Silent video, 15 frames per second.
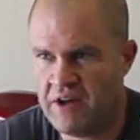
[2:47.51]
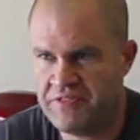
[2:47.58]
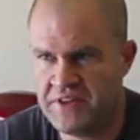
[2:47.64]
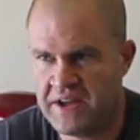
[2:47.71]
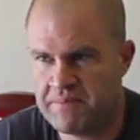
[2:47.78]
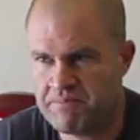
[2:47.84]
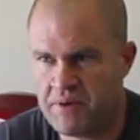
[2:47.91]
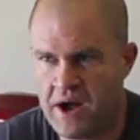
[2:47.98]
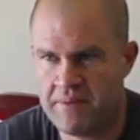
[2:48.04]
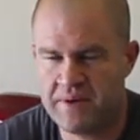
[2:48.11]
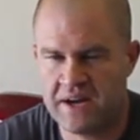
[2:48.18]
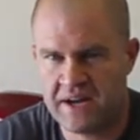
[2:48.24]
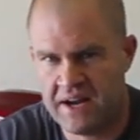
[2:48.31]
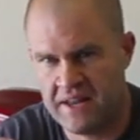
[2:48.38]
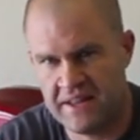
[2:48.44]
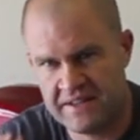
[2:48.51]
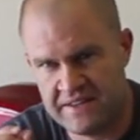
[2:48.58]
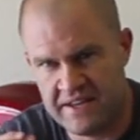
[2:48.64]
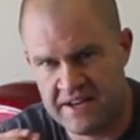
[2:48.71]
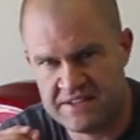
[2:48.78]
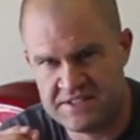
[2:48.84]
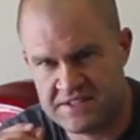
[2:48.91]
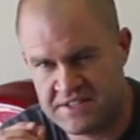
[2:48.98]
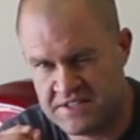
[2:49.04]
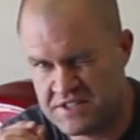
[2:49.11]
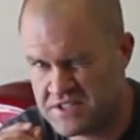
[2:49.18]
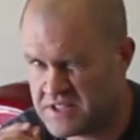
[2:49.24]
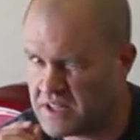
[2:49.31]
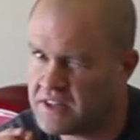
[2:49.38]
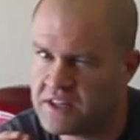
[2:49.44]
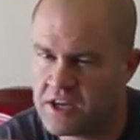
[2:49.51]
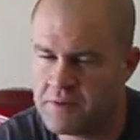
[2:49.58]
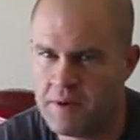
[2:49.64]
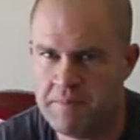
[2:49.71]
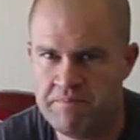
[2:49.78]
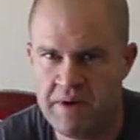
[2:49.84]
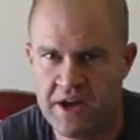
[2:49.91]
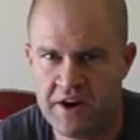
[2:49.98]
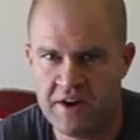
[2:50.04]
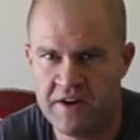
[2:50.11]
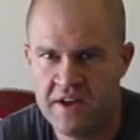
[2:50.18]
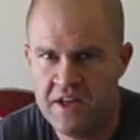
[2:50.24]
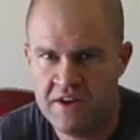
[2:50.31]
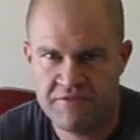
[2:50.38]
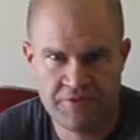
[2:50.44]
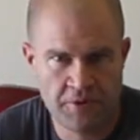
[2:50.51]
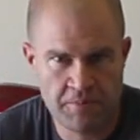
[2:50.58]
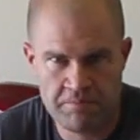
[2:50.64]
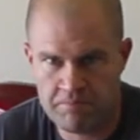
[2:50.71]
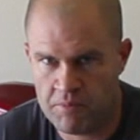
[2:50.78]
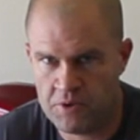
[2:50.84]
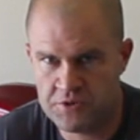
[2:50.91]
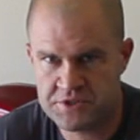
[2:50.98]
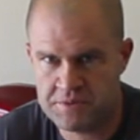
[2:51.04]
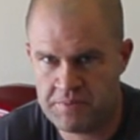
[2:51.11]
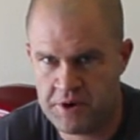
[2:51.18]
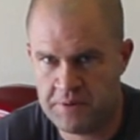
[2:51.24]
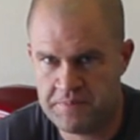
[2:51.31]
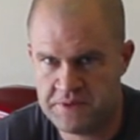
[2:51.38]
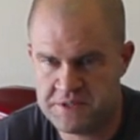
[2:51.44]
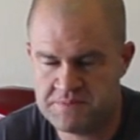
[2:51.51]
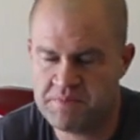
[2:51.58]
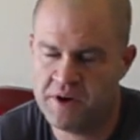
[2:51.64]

I think probably I kind of like the Ecstasy just a little bit better for multi-purpose,